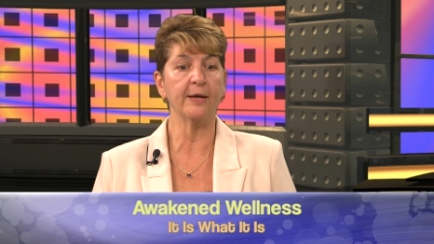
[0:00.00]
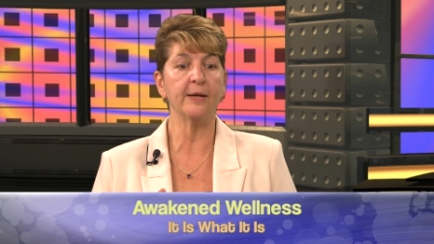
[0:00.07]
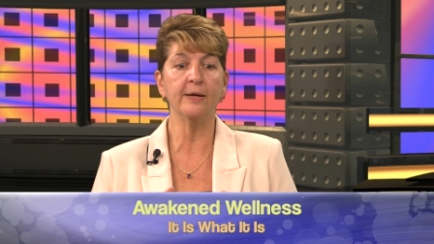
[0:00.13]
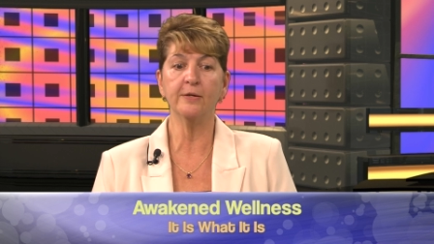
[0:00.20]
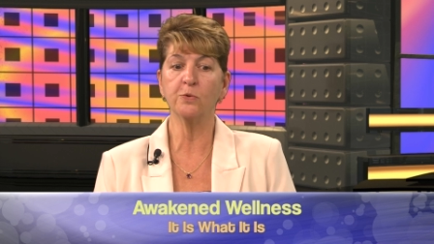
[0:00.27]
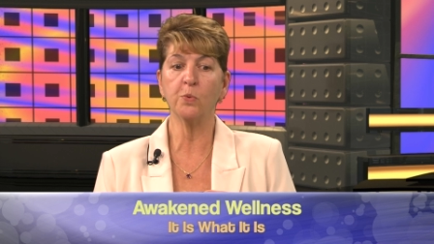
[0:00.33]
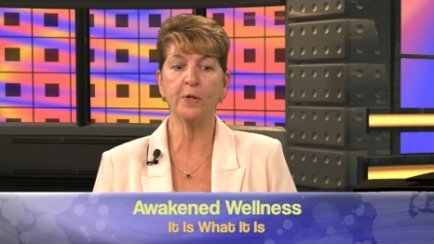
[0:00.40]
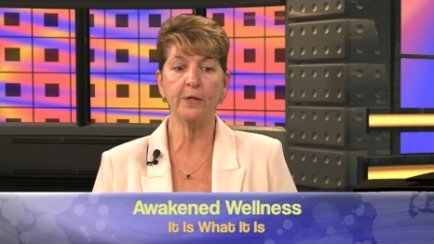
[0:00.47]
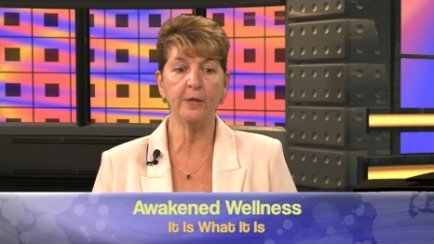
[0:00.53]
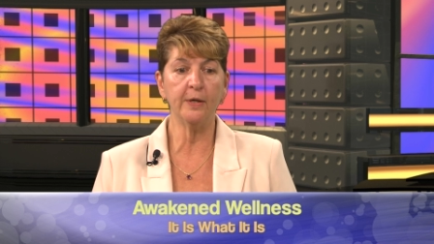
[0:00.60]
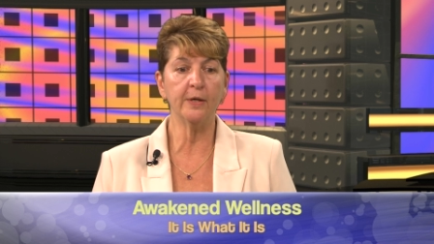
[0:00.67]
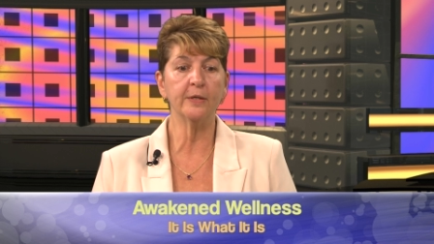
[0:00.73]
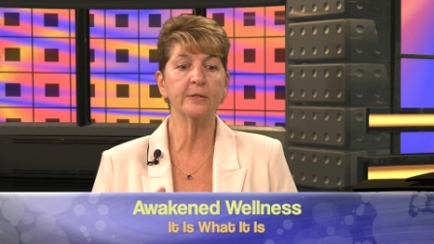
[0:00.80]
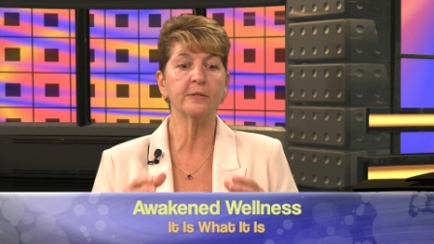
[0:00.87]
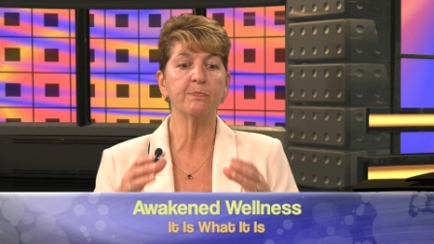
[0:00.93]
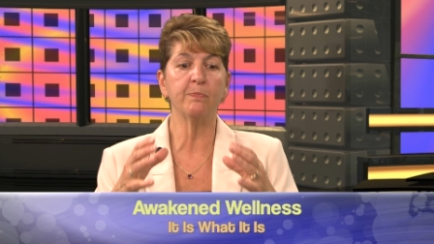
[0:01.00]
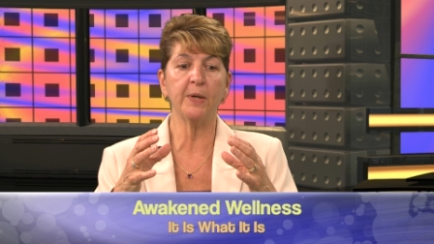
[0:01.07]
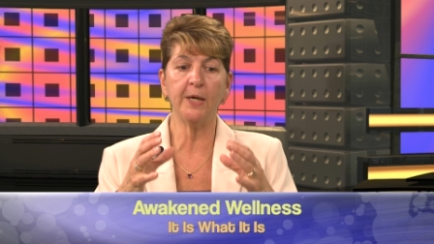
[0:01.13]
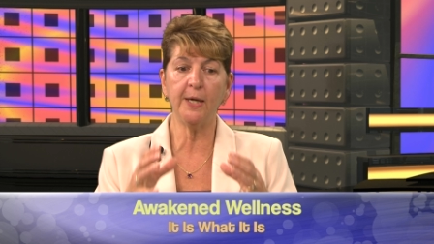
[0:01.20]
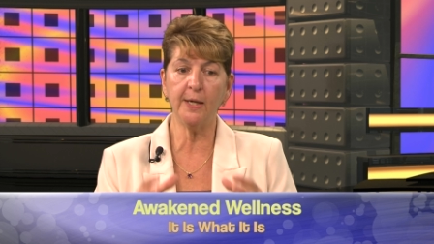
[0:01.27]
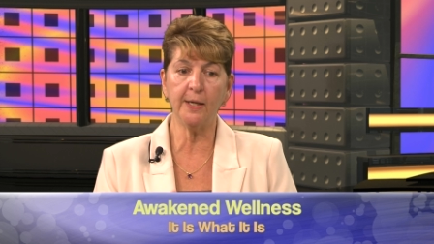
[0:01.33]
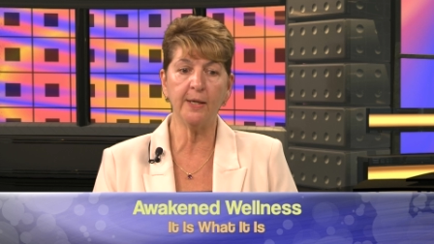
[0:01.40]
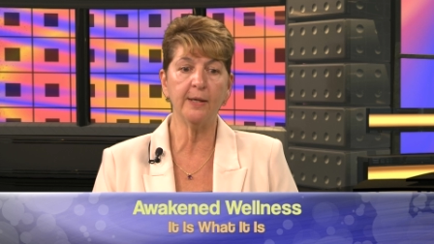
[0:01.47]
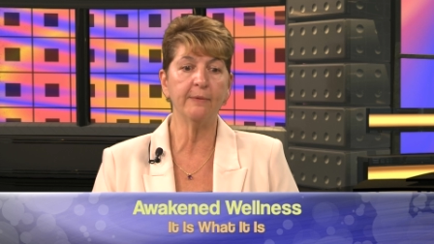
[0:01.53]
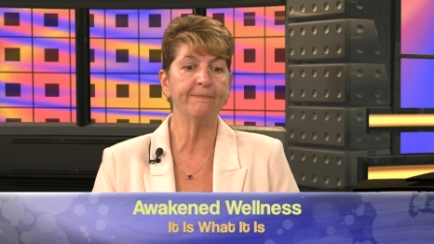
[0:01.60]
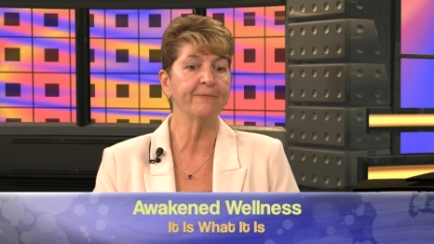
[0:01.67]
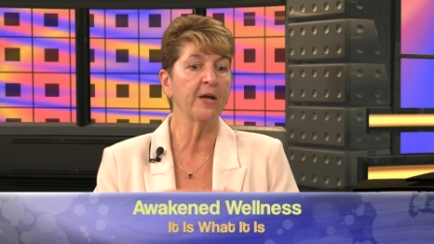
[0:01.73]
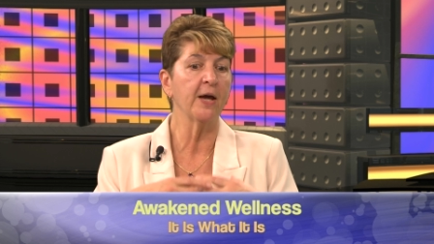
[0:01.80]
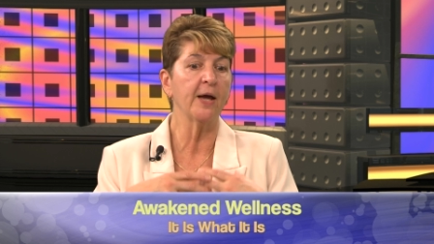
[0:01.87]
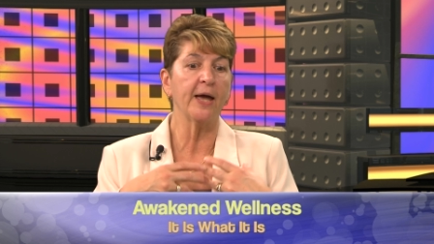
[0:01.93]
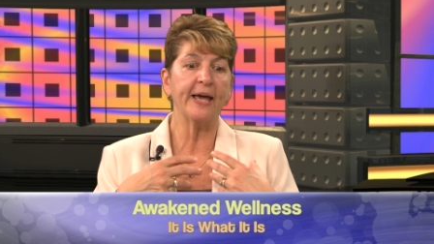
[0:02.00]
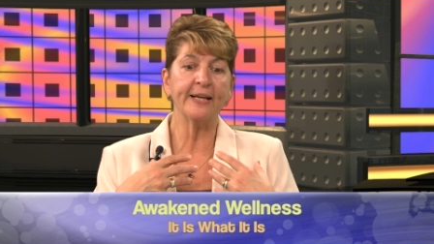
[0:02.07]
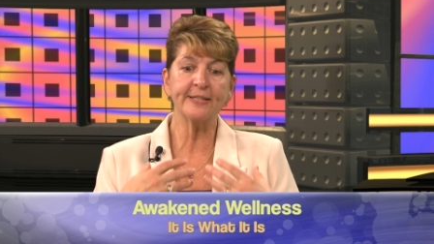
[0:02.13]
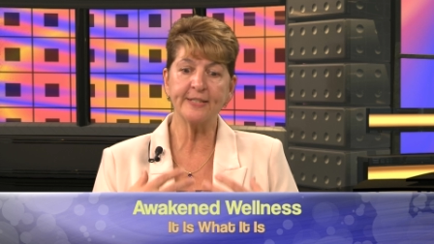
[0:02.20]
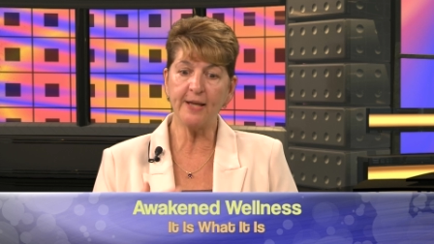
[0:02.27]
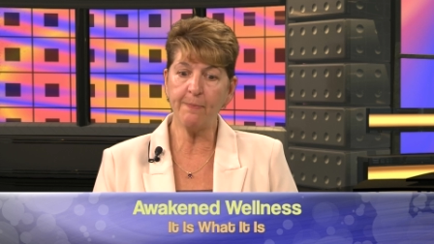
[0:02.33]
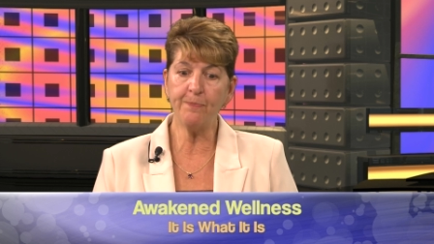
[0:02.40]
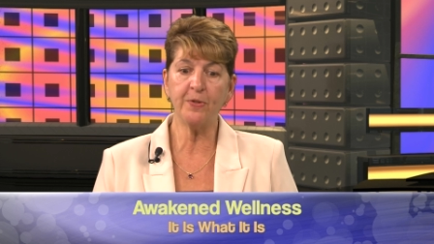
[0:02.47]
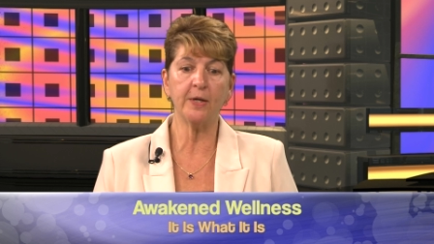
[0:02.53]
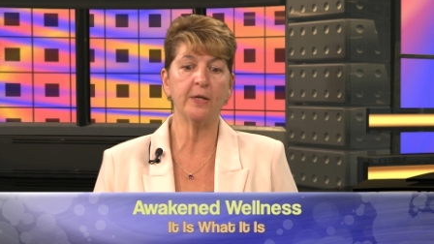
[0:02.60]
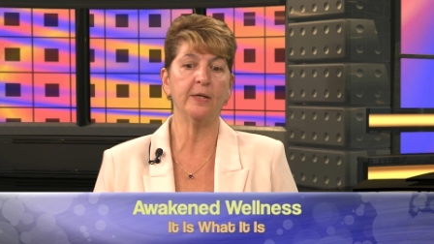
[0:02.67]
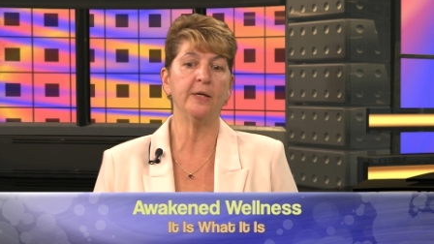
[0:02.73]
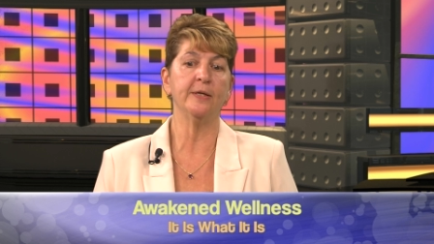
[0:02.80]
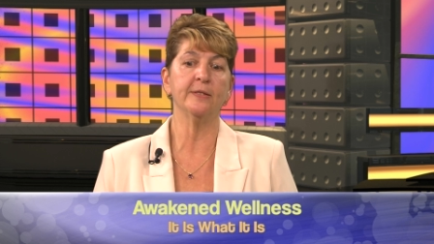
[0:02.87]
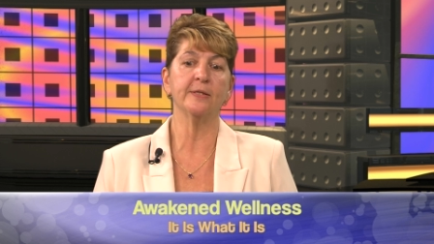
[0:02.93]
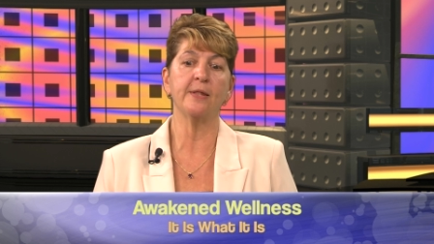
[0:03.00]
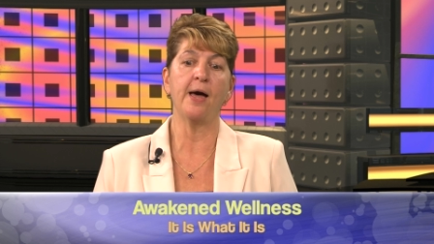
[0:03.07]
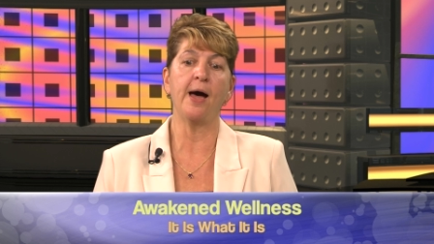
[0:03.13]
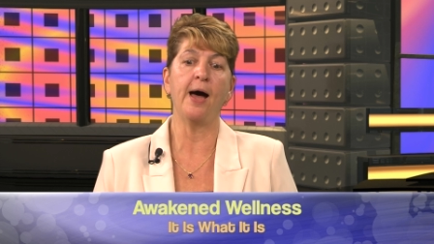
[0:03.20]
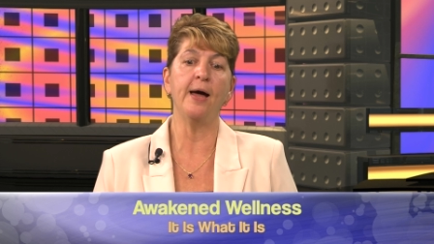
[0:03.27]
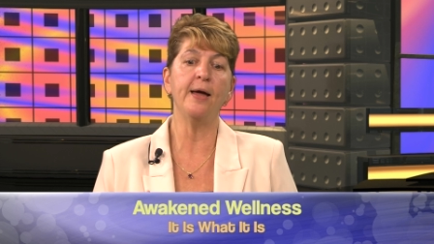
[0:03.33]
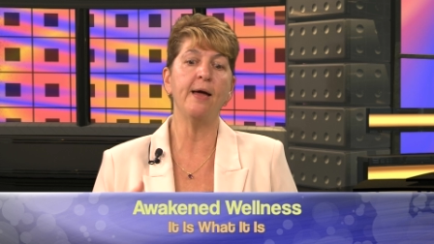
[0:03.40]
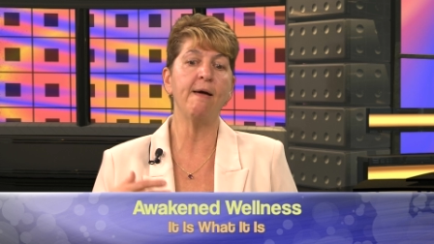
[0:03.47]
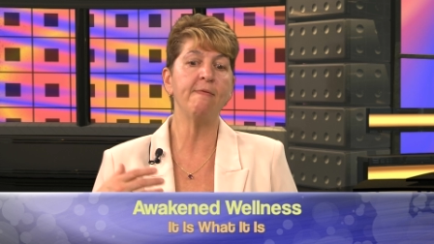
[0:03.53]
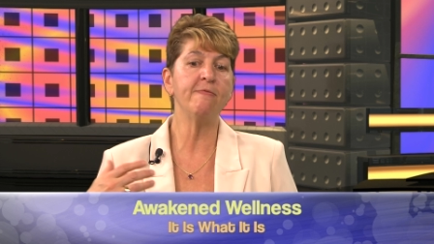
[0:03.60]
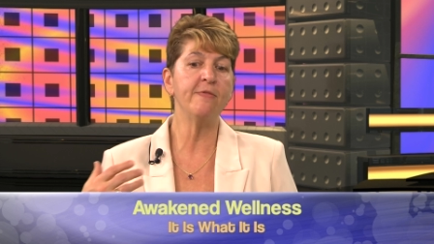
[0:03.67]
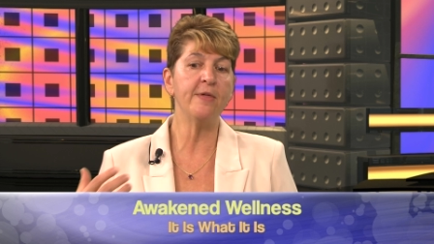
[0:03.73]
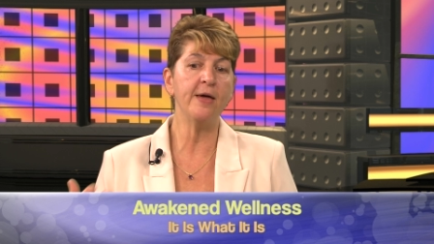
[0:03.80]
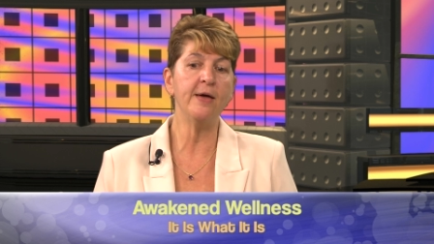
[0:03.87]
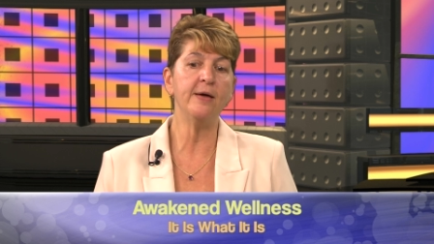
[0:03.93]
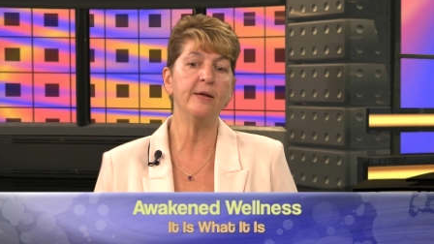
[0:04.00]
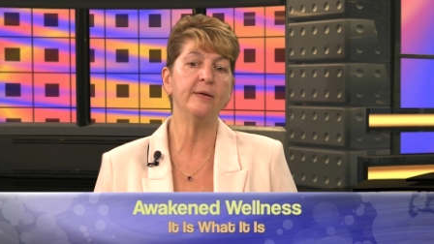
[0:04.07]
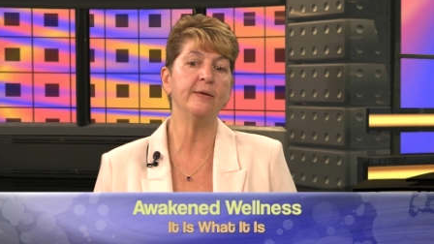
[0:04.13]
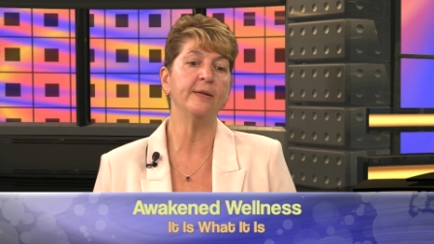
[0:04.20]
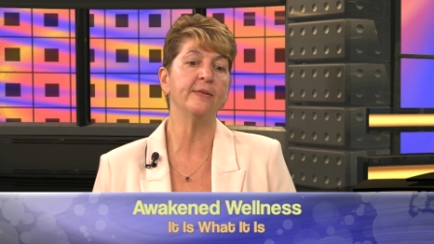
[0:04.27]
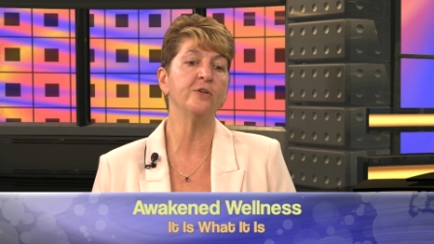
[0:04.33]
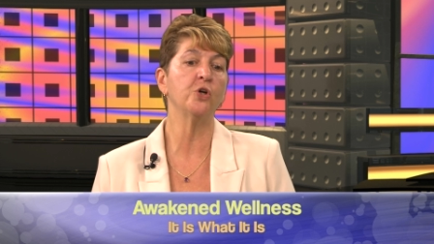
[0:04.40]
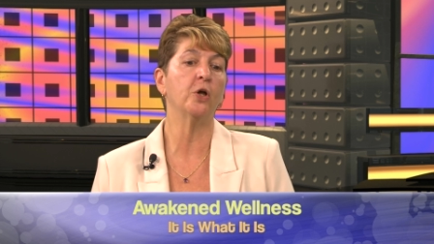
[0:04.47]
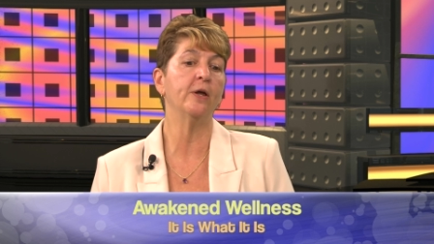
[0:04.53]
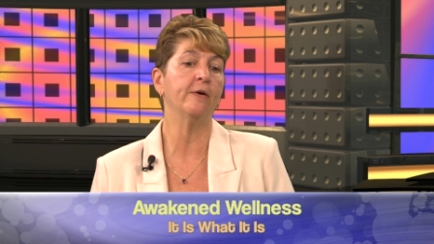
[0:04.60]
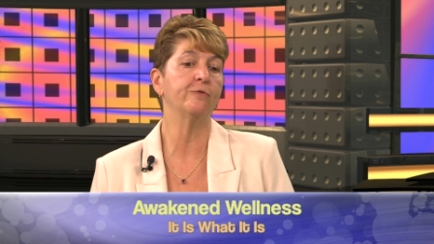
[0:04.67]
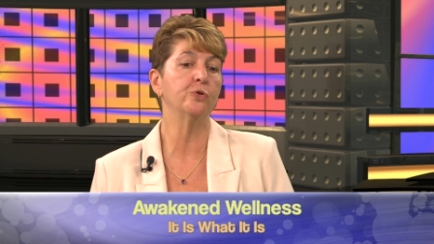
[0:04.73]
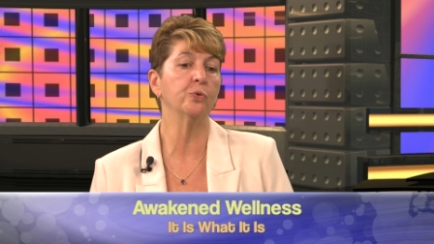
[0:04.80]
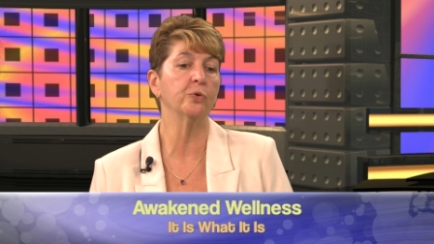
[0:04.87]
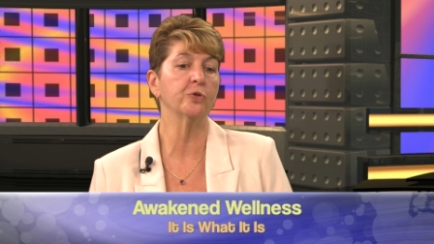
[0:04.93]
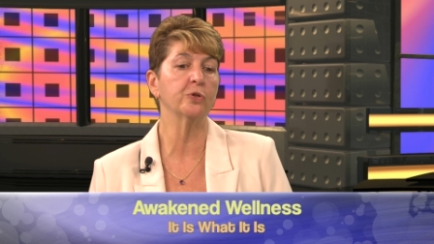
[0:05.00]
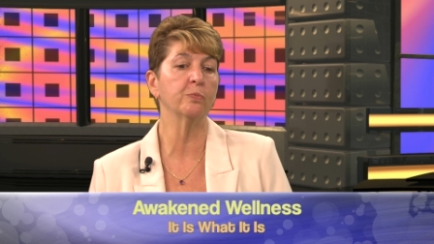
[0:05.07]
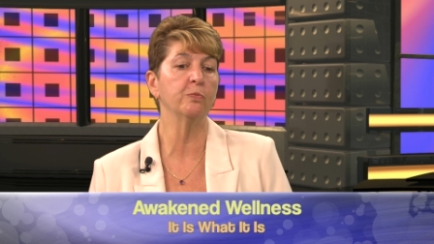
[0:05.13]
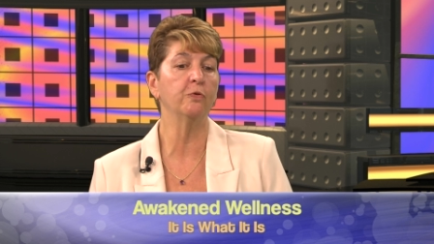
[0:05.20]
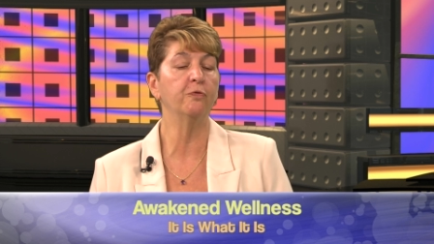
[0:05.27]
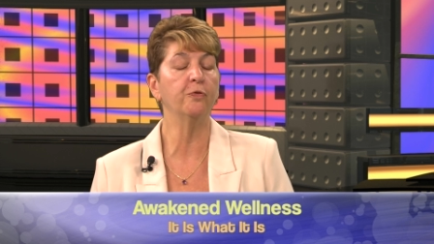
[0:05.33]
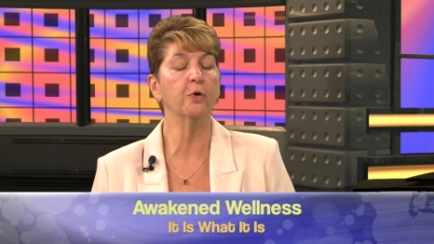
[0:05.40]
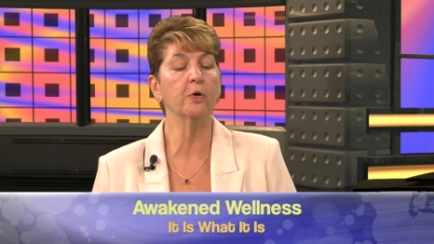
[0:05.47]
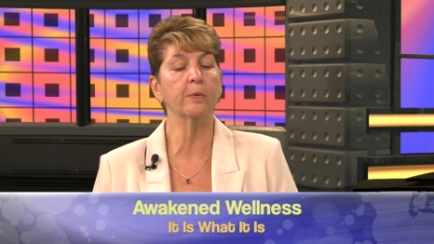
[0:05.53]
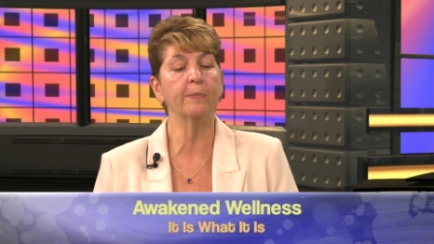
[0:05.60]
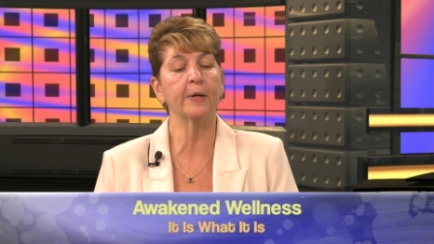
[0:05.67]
It is what it is, be in it, accept that it is that, and then you'll have tools to move forward.